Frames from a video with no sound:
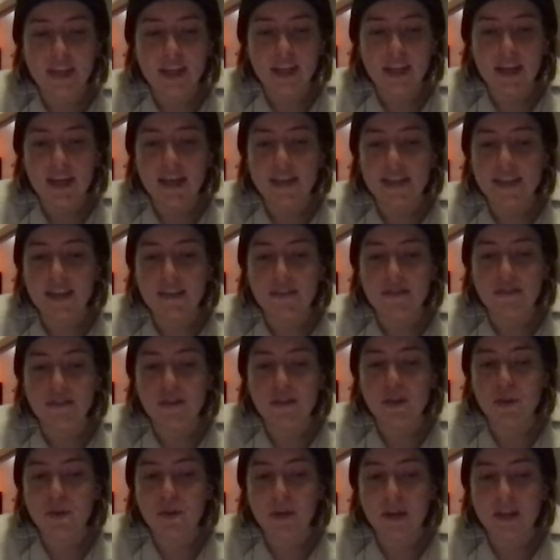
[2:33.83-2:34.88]
except for
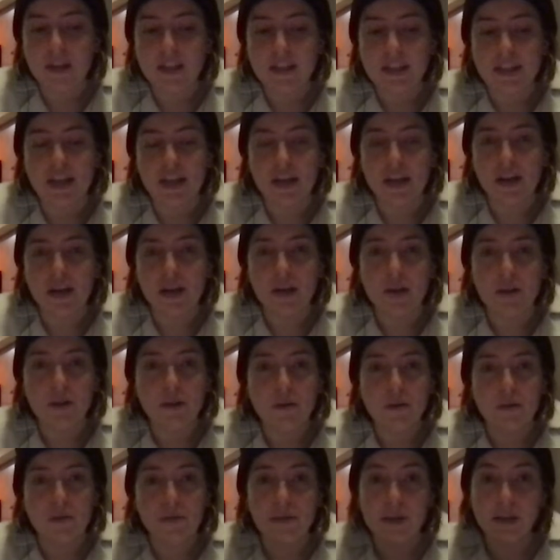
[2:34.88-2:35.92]
the ones that are
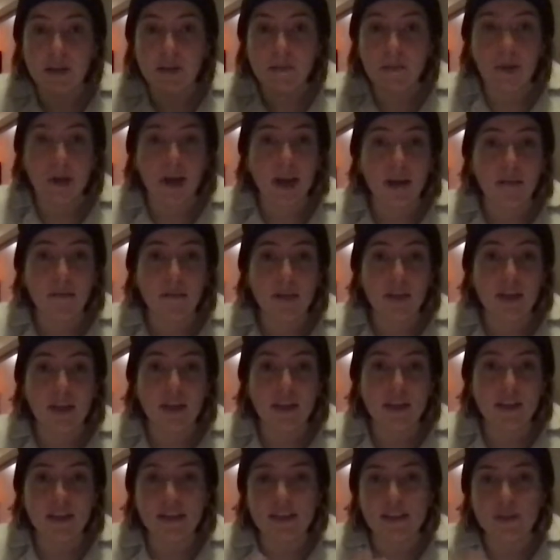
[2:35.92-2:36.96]
written by me,
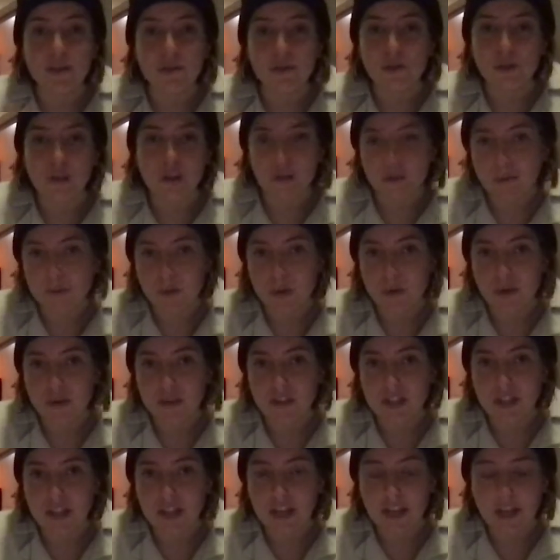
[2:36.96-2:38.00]
because those aren't
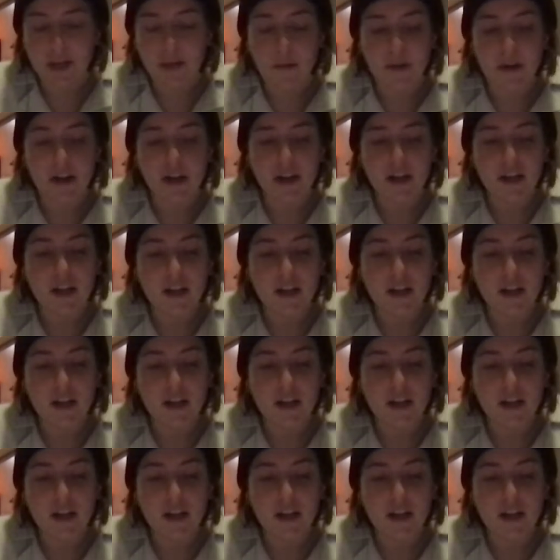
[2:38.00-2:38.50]
posted anywhere.